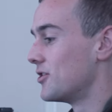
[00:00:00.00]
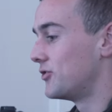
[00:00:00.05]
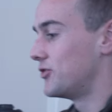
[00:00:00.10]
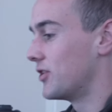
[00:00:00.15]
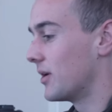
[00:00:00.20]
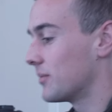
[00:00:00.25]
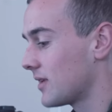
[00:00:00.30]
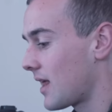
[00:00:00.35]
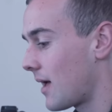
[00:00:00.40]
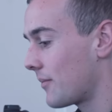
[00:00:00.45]

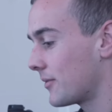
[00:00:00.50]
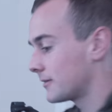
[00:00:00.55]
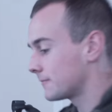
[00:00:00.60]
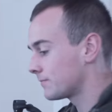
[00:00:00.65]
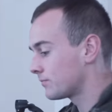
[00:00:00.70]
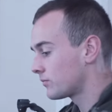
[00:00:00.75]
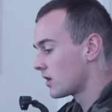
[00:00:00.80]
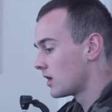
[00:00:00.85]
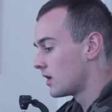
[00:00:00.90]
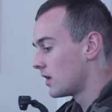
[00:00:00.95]
Jim
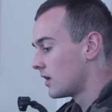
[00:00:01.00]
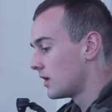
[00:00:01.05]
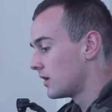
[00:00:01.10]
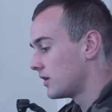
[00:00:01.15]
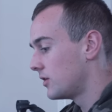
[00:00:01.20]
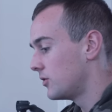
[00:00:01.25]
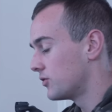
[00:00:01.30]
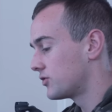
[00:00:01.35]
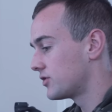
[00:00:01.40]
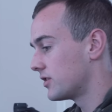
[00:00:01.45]
Lemon,
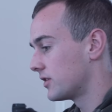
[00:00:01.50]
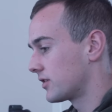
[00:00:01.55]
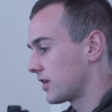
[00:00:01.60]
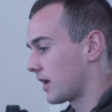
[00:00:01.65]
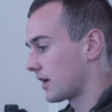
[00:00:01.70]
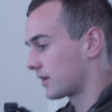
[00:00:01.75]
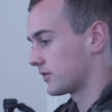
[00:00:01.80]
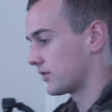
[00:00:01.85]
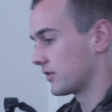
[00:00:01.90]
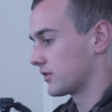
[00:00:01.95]
Houston,
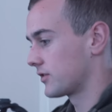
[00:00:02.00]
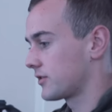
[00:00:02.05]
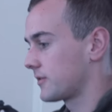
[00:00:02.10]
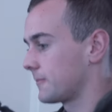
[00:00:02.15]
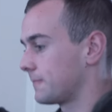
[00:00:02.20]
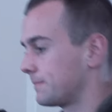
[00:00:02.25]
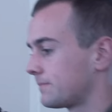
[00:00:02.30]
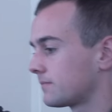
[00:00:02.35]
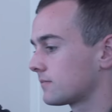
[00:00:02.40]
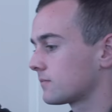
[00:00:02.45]
Texas.